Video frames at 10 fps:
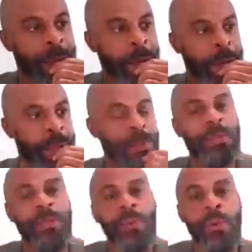uh, the
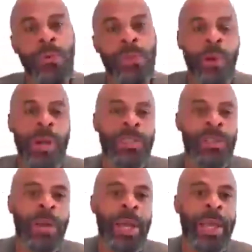schools are
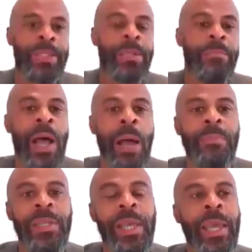concerned, I guess
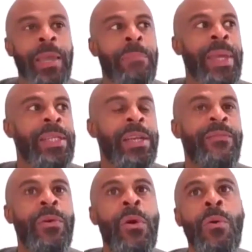sometimes it, it can be
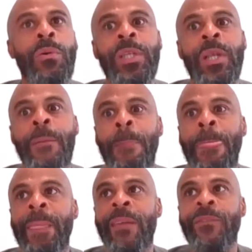difficult
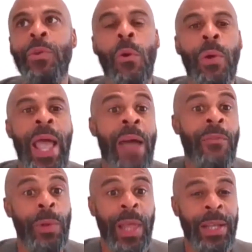if you don't have
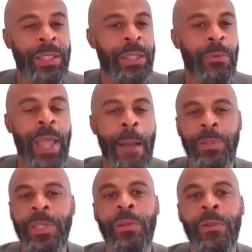a relationship with that
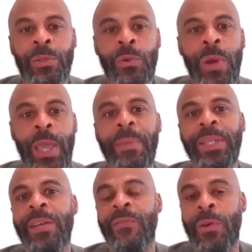particular school. It can be
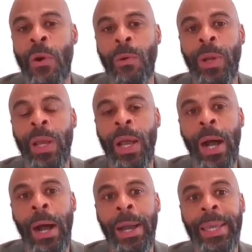difficult
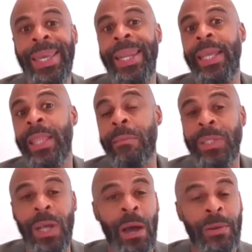uh, getting them
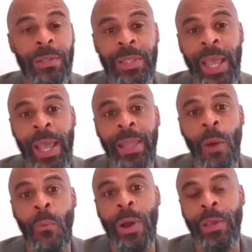to understand
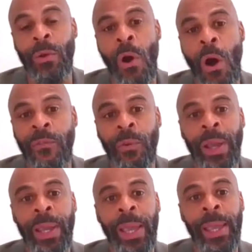that what you're
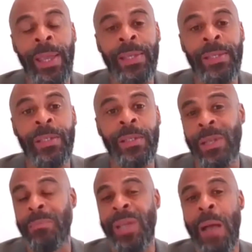offering is
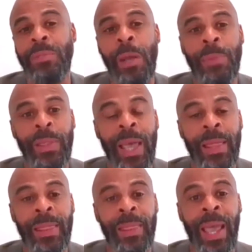sometimes something
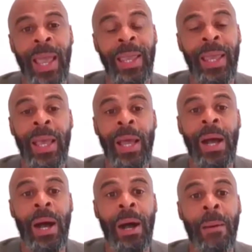that they
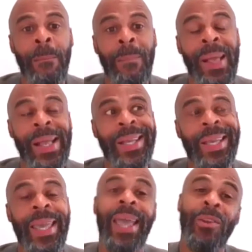um,
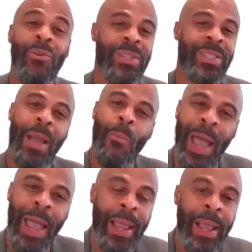can't do the same
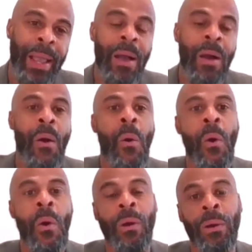way
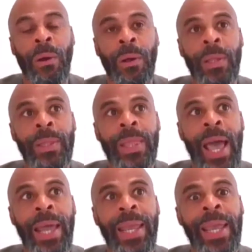or
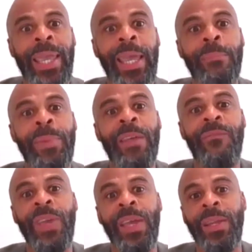that it can
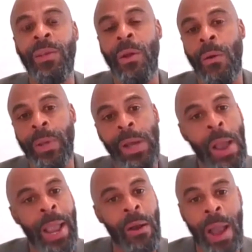benefit you know
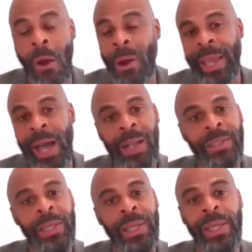
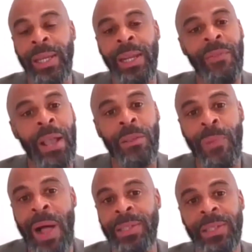archaeology and even
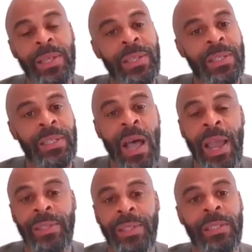anthropology is
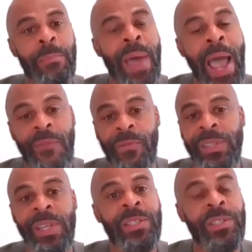science it's math
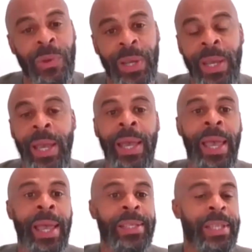it's history
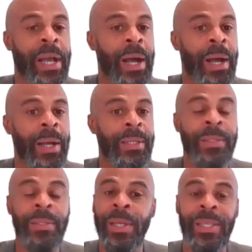it's uh
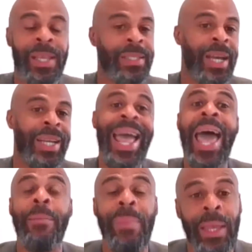it, it's
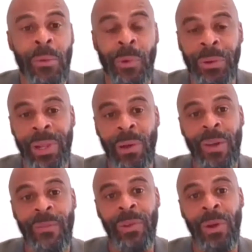anatomy when you're dealing
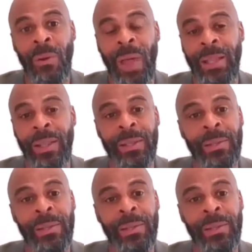with you know like